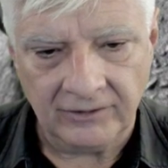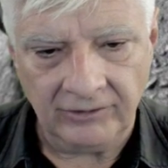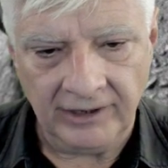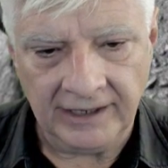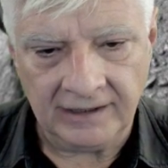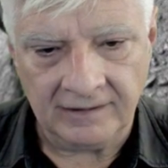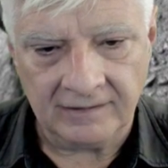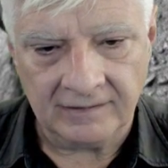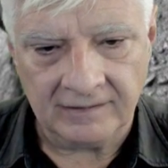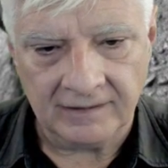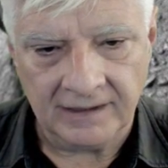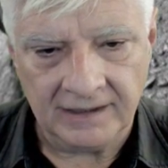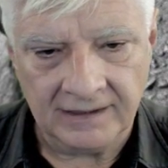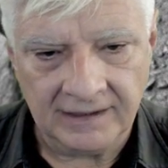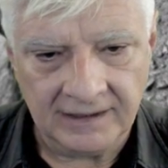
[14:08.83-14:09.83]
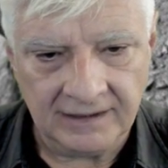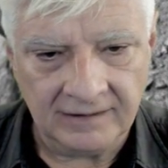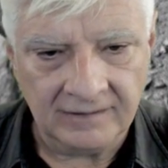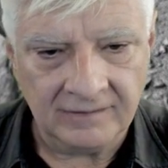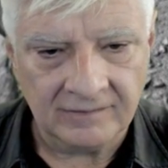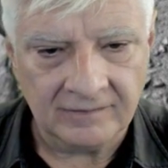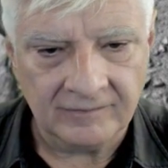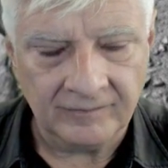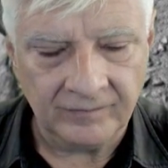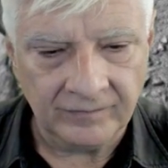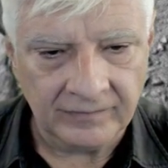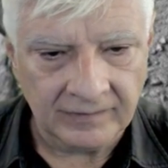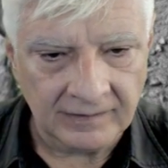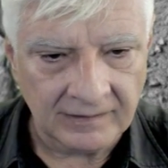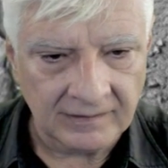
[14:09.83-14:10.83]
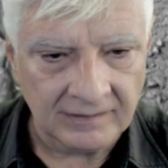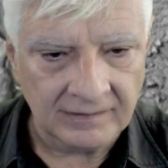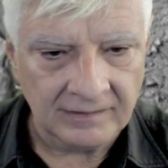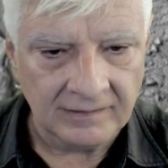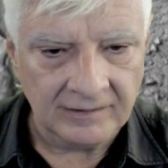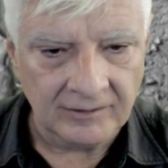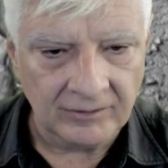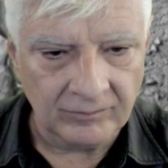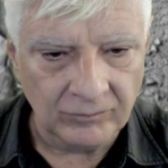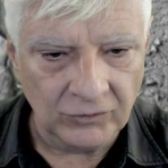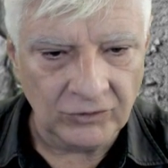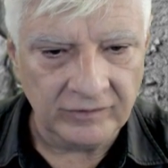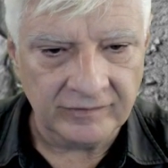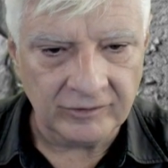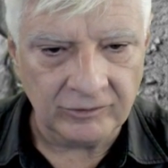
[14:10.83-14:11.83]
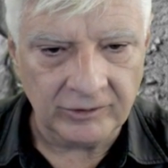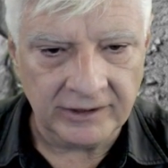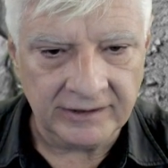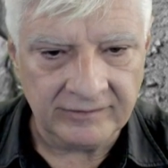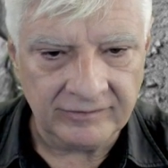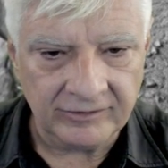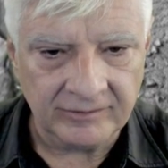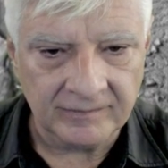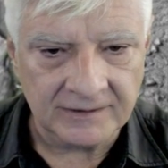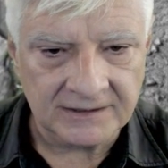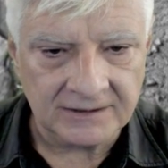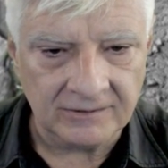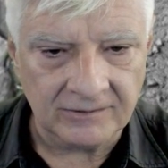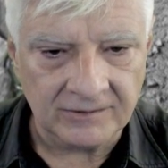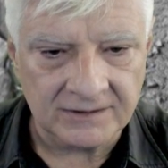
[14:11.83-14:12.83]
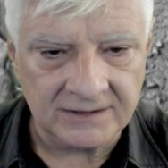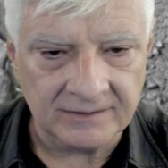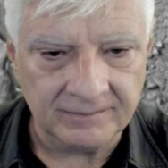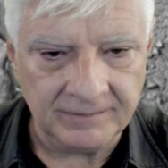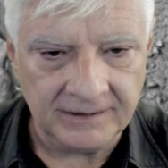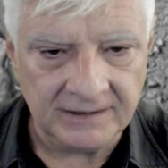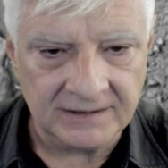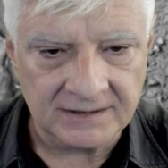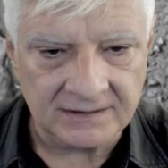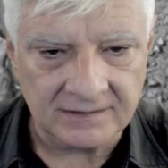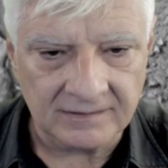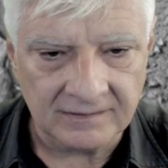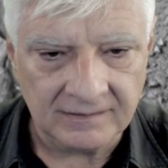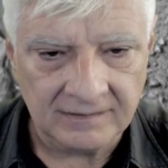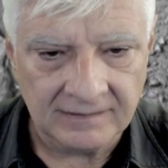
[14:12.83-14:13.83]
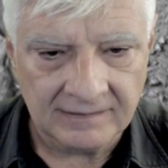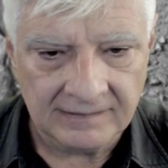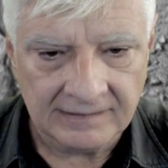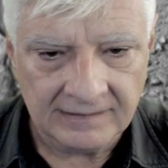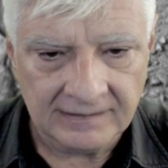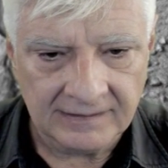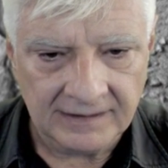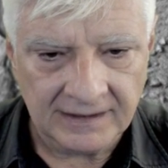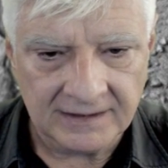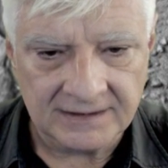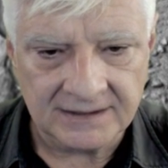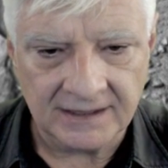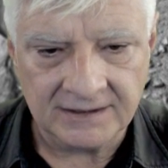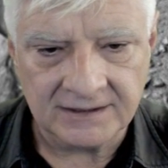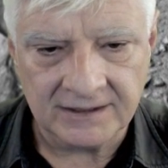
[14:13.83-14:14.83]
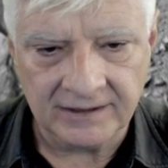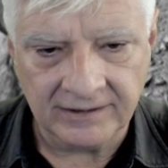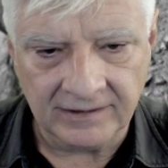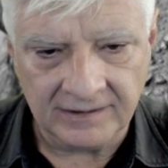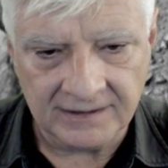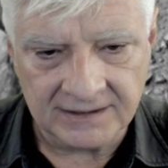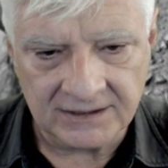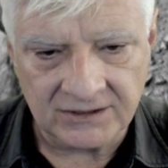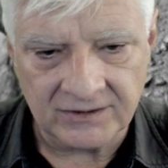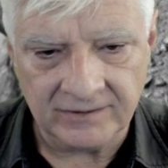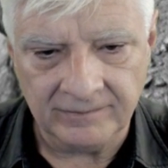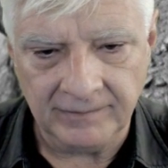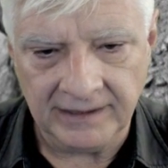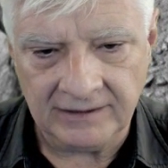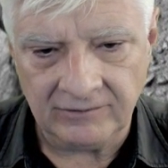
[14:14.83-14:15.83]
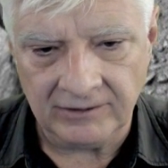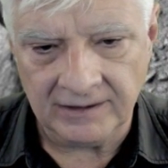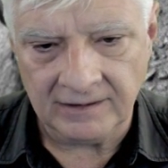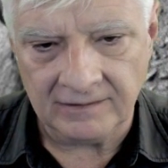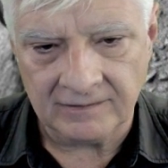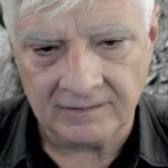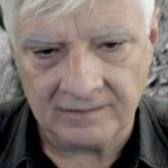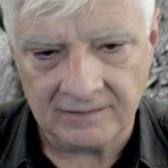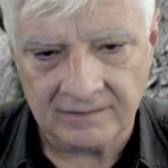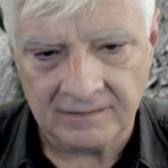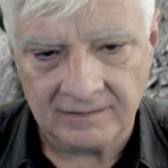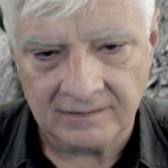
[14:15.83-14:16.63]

crack and then move away from this larger piece in such a nice geometric